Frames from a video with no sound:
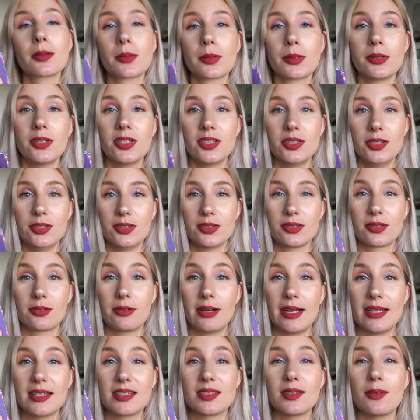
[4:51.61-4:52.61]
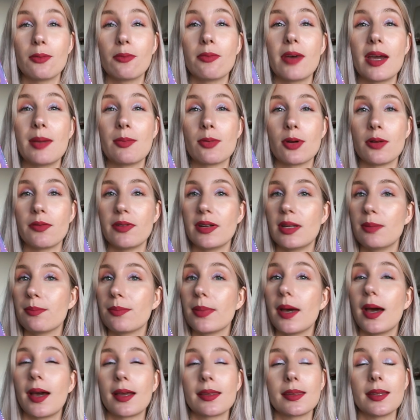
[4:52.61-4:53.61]
because this creates way more of an
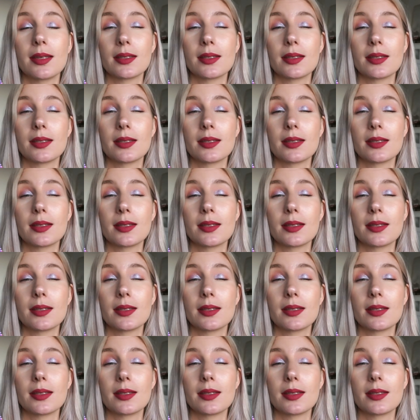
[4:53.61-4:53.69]
impact.